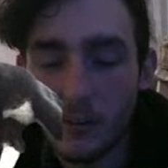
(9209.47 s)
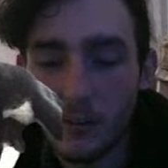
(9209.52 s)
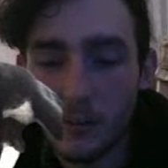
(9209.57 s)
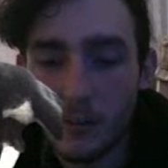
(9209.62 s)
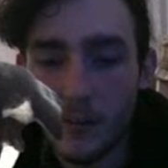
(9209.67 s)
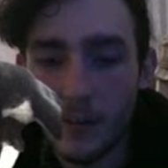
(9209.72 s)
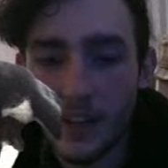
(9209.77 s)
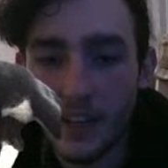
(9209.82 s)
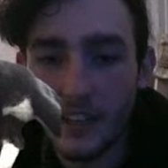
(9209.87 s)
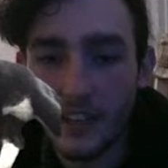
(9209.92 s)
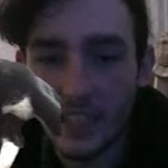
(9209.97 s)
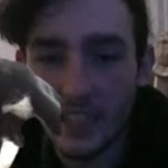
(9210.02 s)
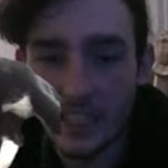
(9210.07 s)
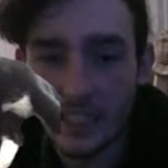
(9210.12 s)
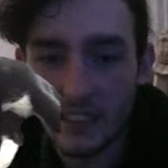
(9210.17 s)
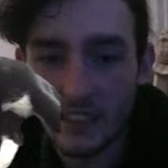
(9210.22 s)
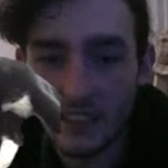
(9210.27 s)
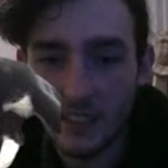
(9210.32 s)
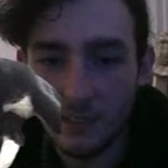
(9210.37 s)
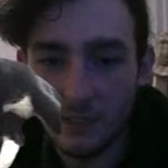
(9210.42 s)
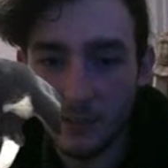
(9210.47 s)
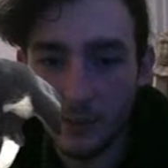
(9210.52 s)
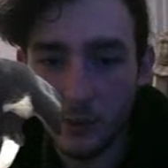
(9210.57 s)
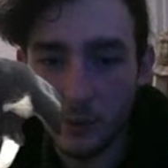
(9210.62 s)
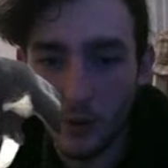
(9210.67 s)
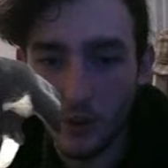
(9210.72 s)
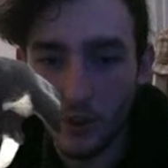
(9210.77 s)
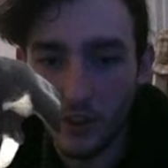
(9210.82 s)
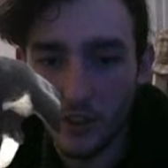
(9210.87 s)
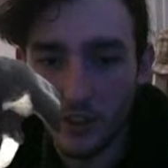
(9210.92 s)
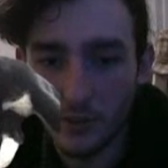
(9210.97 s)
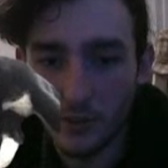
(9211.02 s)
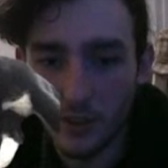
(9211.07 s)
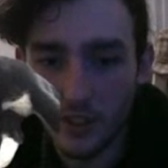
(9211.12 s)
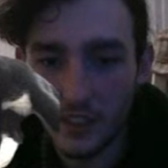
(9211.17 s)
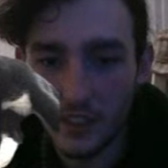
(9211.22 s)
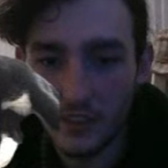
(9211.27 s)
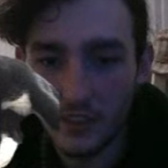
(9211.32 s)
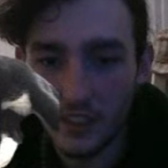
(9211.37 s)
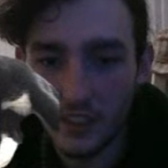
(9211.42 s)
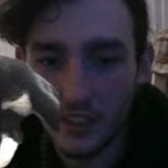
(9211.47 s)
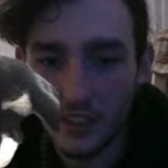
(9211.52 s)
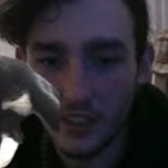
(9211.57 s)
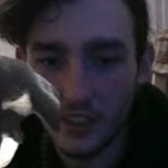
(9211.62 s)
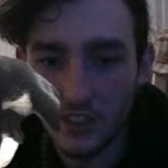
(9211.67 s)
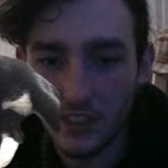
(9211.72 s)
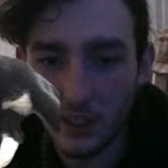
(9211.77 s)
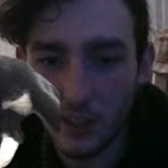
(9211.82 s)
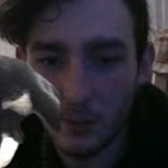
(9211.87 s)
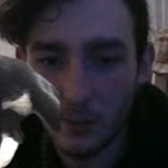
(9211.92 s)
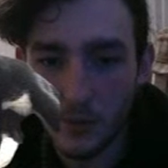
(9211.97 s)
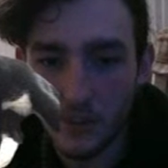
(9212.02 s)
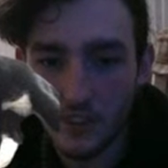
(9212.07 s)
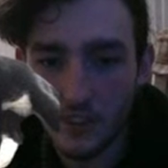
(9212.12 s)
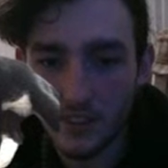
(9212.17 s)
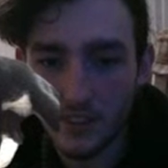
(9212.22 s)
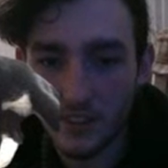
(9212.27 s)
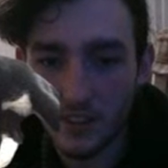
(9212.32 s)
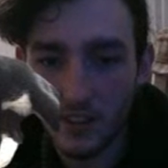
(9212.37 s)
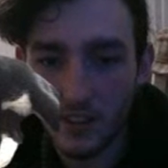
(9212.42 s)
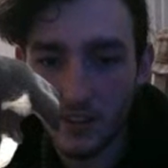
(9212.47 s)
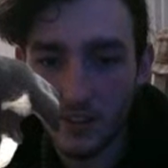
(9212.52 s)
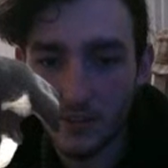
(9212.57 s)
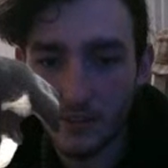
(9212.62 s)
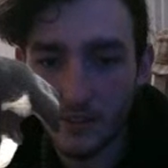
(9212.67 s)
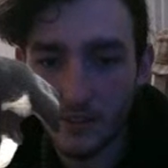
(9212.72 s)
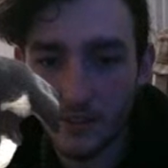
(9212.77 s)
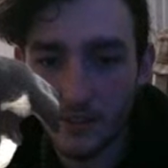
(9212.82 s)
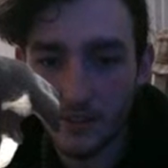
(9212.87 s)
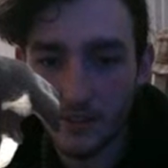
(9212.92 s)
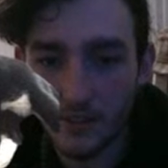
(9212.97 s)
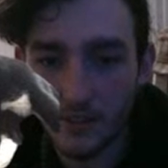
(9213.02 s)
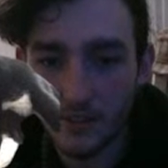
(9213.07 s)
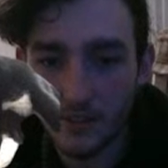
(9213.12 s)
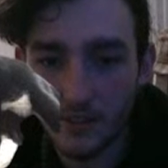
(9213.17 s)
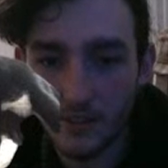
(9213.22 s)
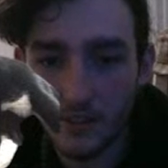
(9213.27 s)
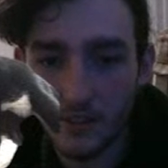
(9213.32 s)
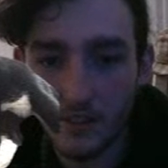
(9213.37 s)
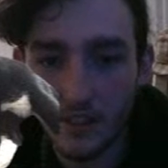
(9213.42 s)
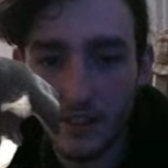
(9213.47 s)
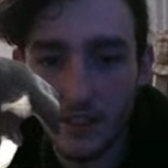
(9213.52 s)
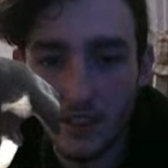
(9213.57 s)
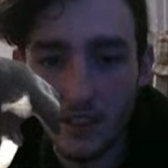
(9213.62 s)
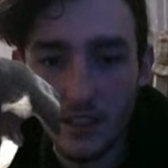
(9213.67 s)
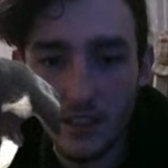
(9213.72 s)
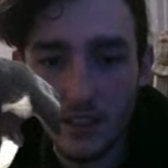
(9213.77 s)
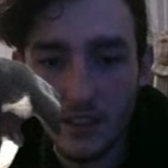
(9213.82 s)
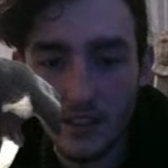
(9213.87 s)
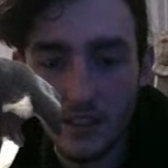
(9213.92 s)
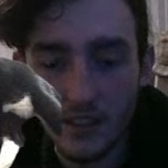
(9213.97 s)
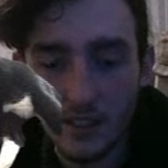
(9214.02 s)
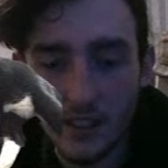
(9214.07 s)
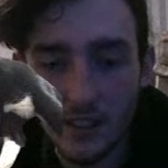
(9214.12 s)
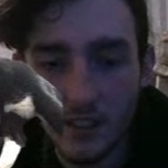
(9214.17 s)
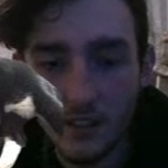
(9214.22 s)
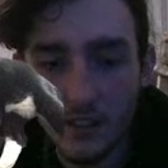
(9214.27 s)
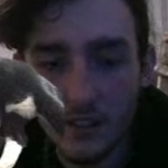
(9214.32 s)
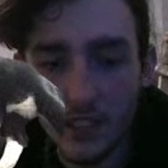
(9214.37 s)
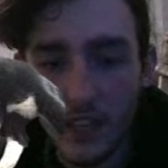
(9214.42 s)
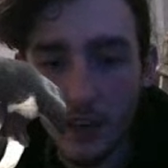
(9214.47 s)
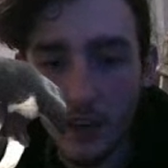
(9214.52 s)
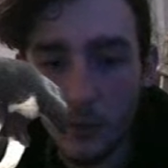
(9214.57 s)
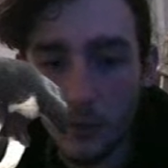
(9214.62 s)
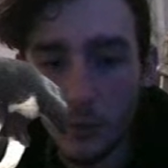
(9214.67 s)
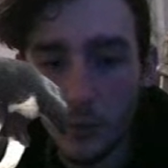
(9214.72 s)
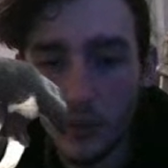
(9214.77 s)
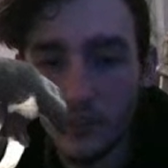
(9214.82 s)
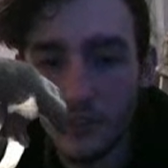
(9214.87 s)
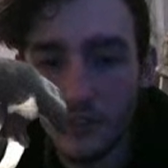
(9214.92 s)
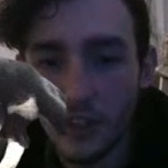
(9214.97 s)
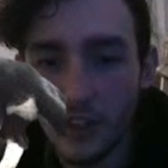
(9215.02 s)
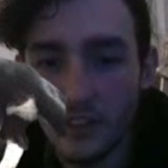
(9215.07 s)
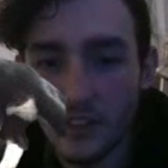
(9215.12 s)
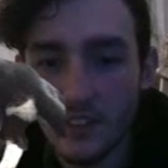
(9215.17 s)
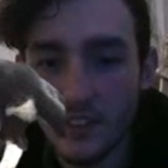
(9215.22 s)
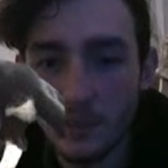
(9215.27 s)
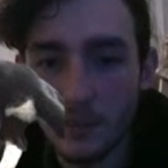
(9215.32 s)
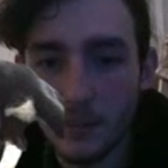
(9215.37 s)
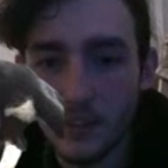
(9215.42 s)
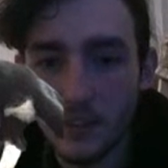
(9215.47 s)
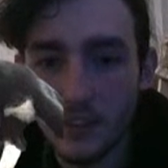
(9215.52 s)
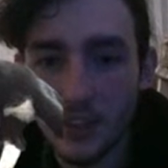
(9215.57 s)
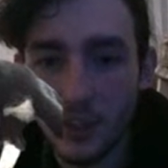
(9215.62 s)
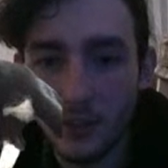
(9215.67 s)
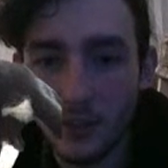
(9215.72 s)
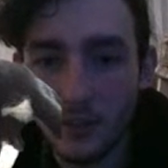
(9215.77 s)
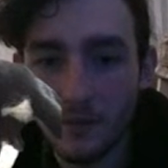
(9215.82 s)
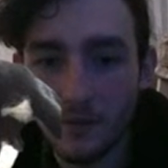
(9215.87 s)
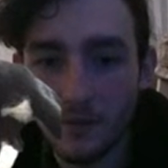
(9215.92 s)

And then if we walk onto it, it just teleports us off. So yeah, we've got something showing.